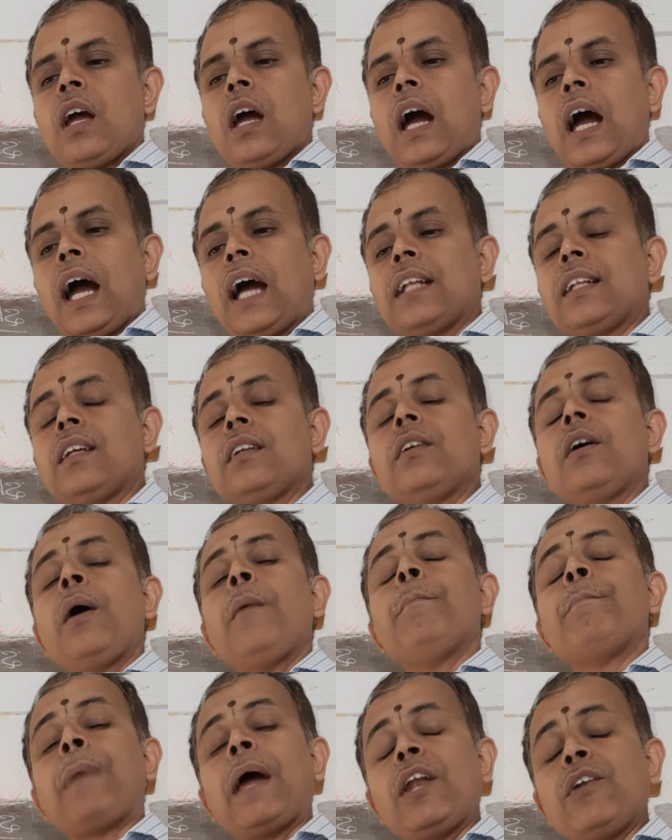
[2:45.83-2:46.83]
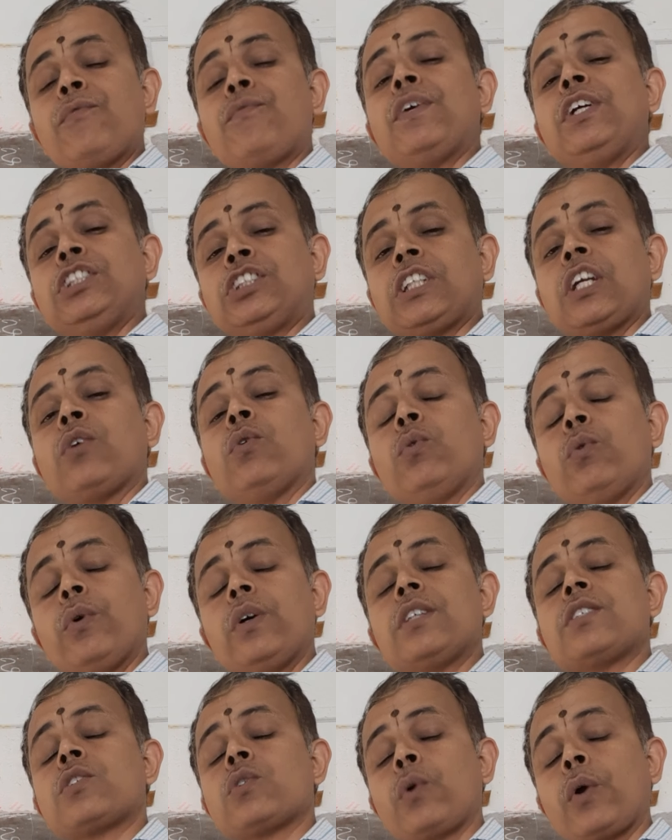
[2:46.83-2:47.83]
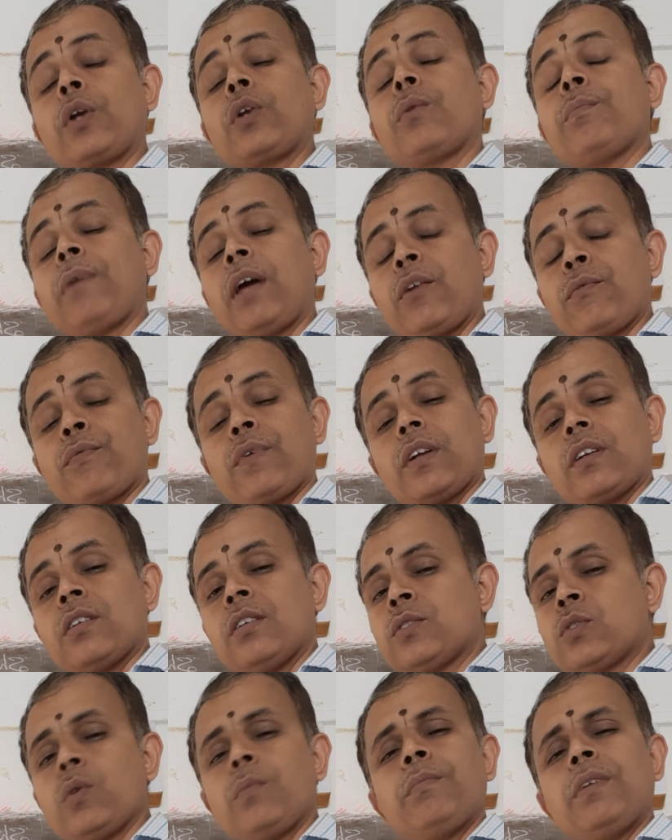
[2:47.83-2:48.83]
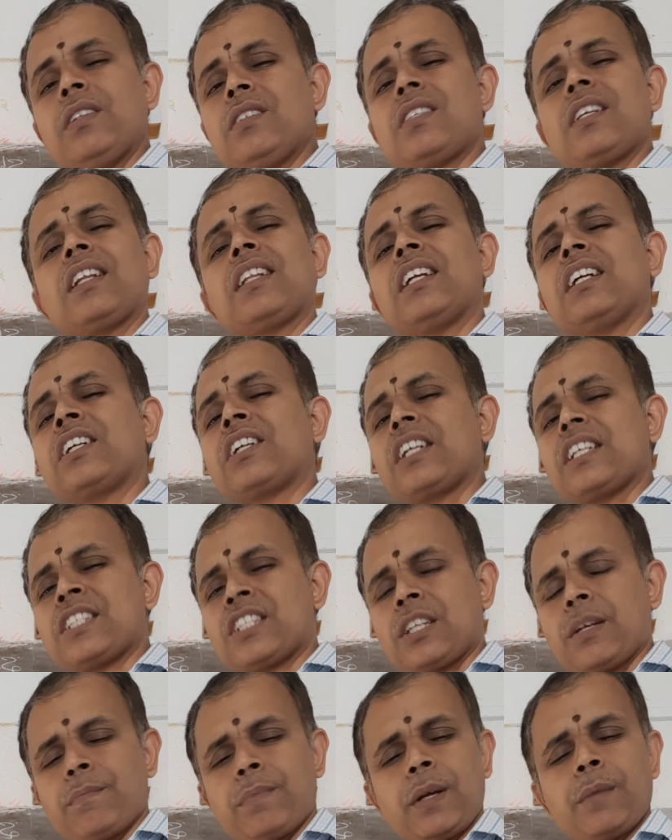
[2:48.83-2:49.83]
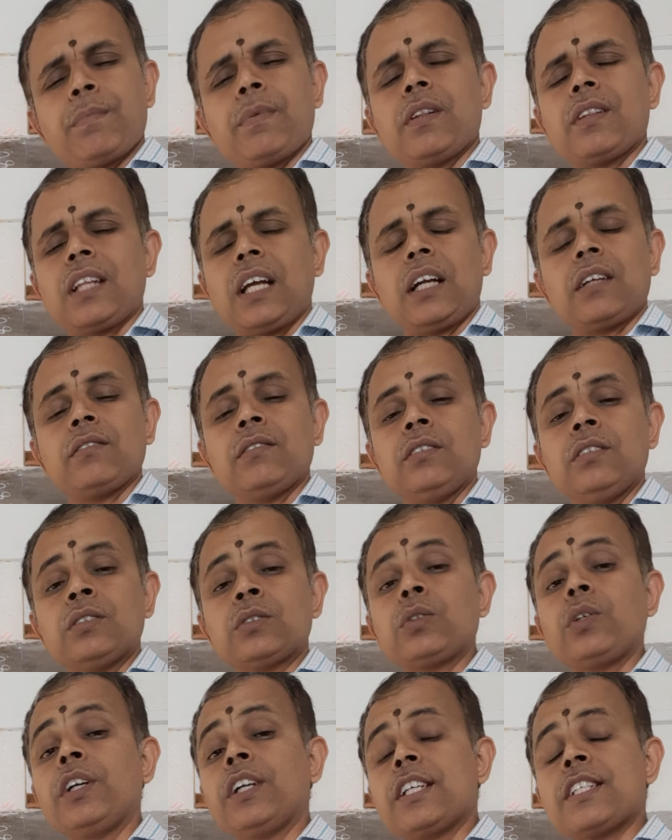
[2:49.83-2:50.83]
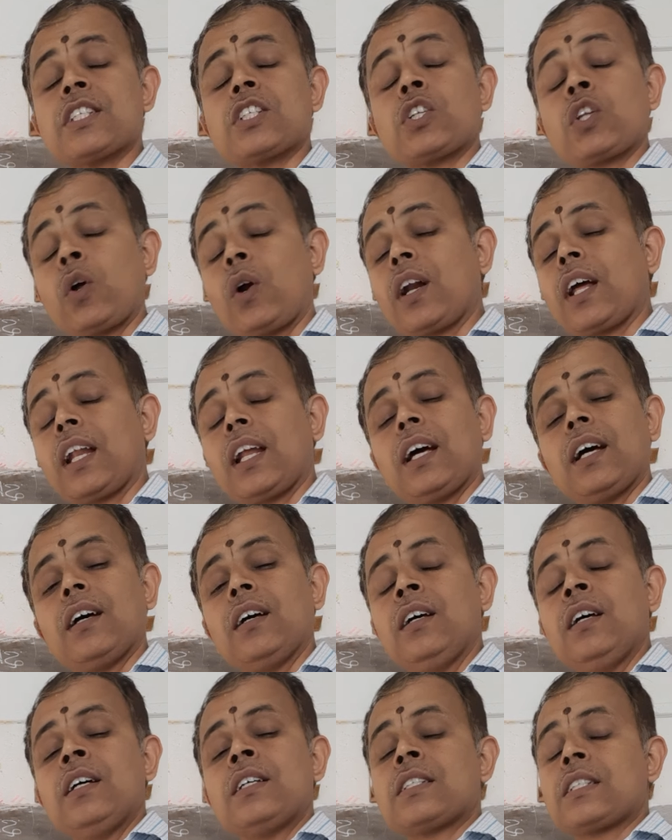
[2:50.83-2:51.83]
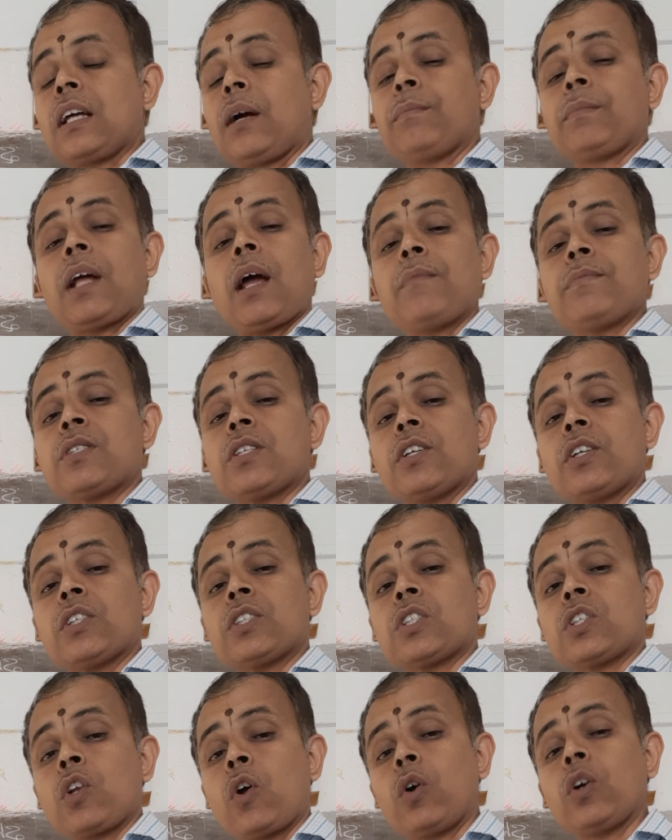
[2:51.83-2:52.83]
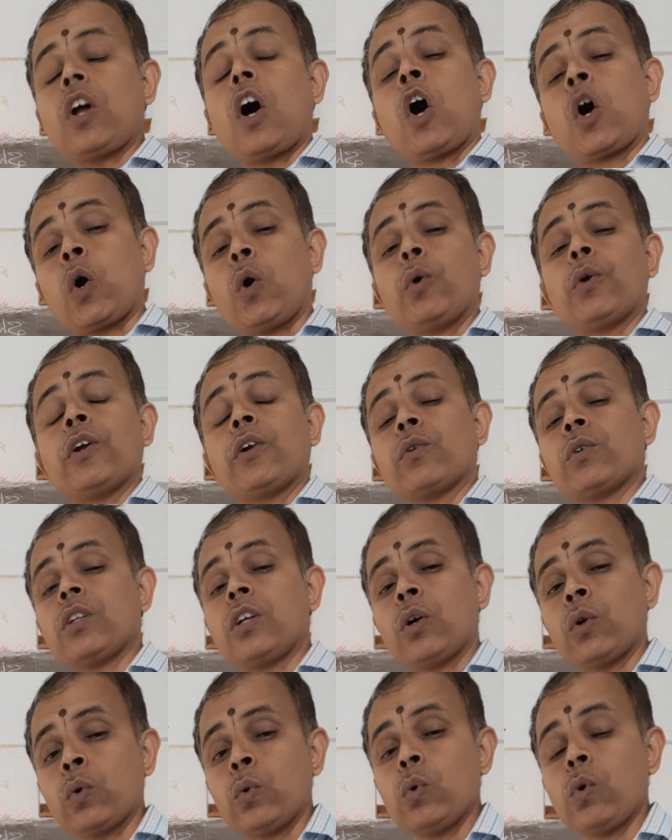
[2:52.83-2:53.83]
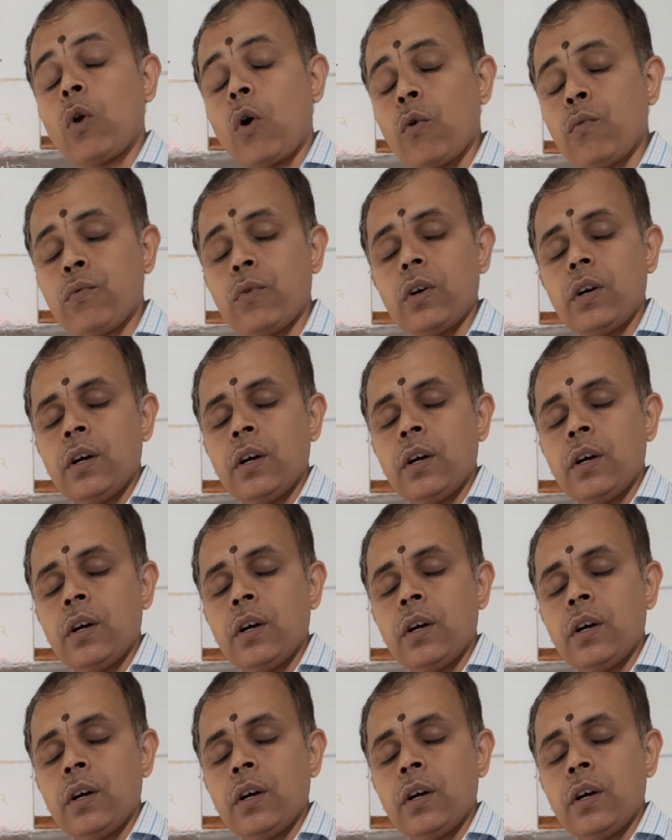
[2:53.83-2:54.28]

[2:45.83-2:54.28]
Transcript: And then beneficiary, who is going to benefit, so means the trustee people. That so it is not sometimes it is not according to the rule of